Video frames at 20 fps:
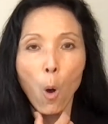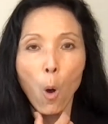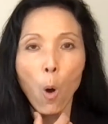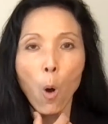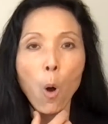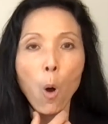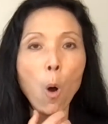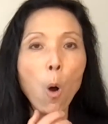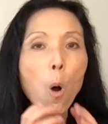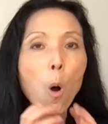
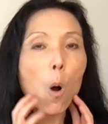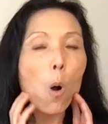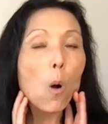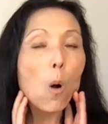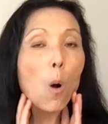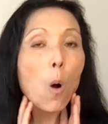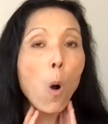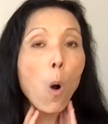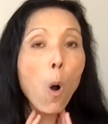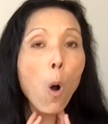Oh,
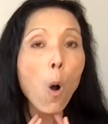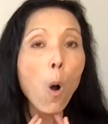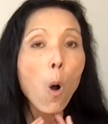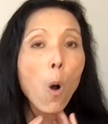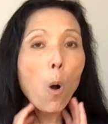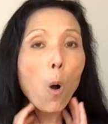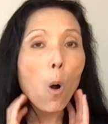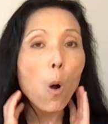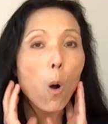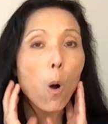
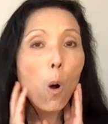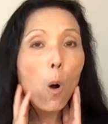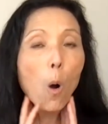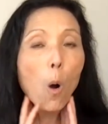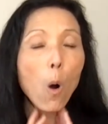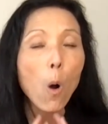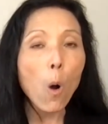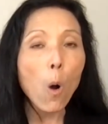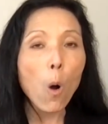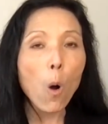oh,
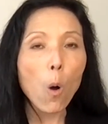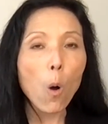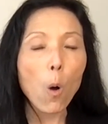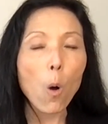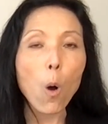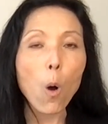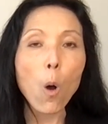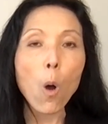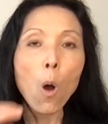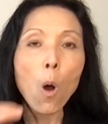oh.